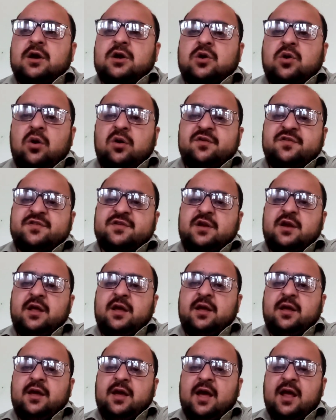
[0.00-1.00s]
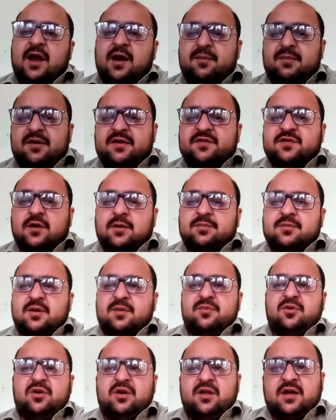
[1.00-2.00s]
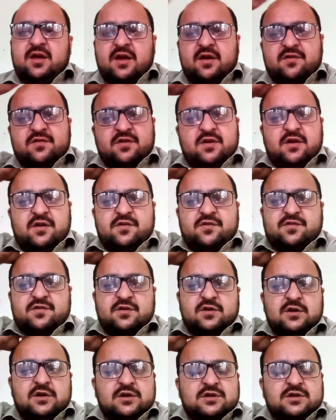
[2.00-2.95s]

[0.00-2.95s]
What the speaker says: counseling, elements of communications,